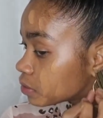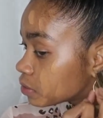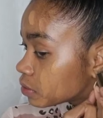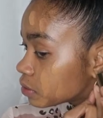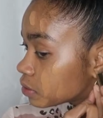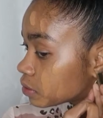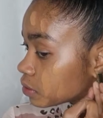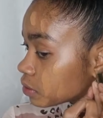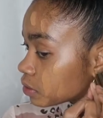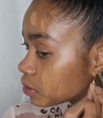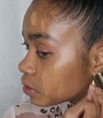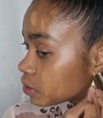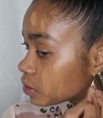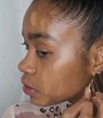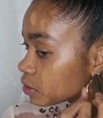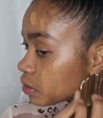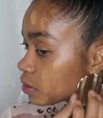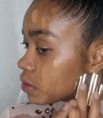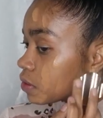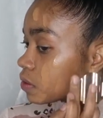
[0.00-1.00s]

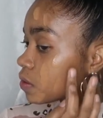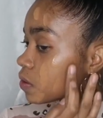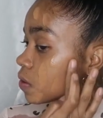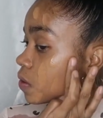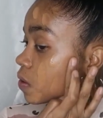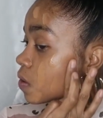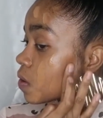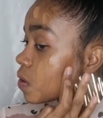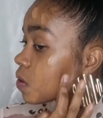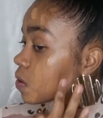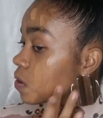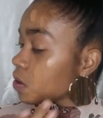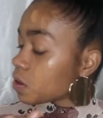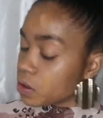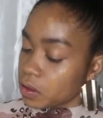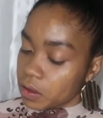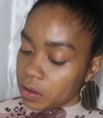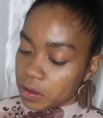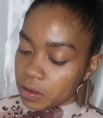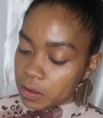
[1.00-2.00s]

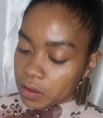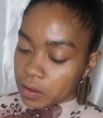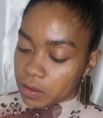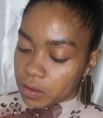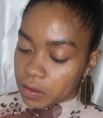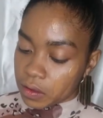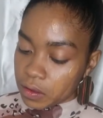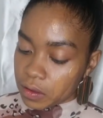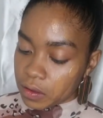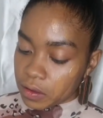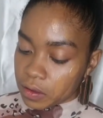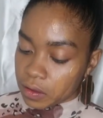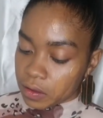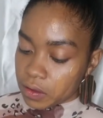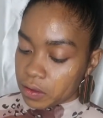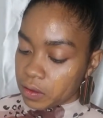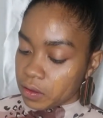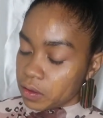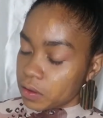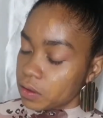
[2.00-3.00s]

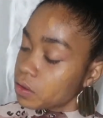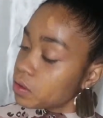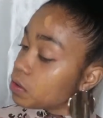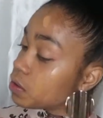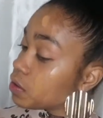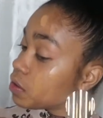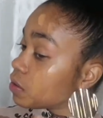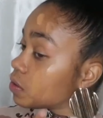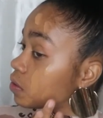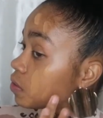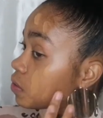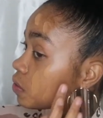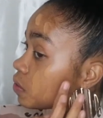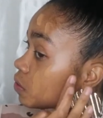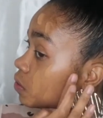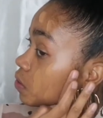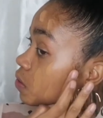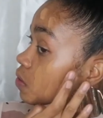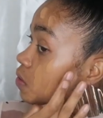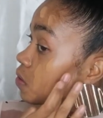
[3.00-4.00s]

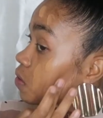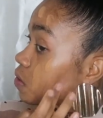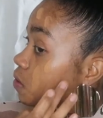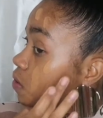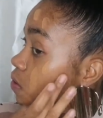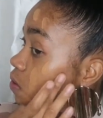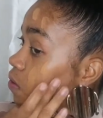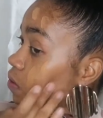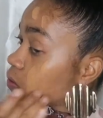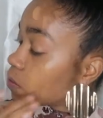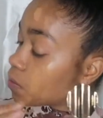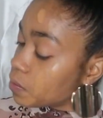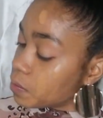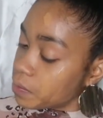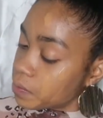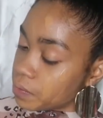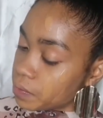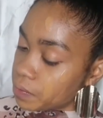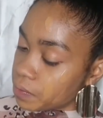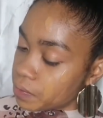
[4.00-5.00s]

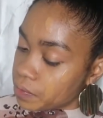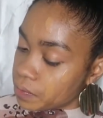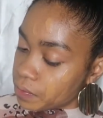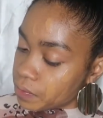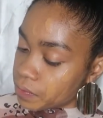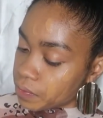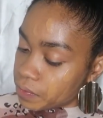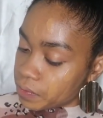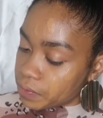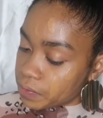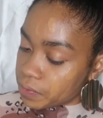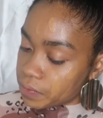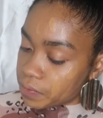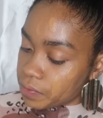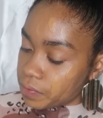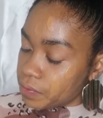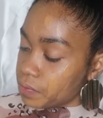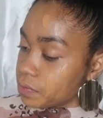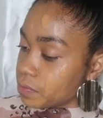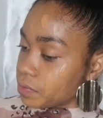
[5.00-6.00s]

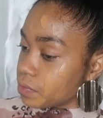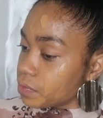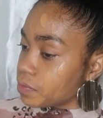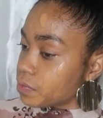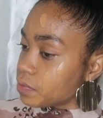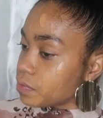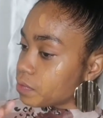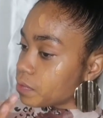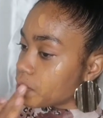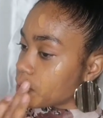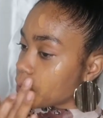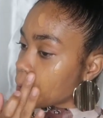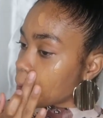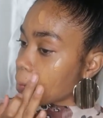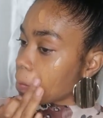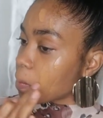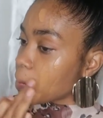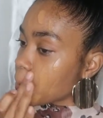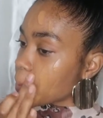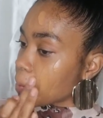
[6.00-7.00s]

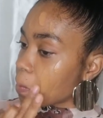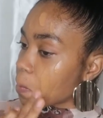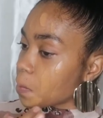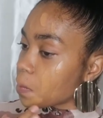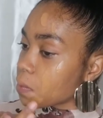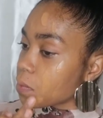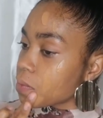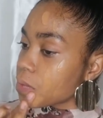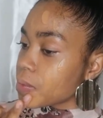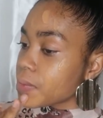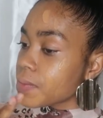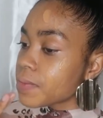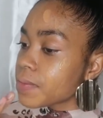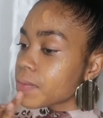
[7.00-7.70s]
Nobody speaks.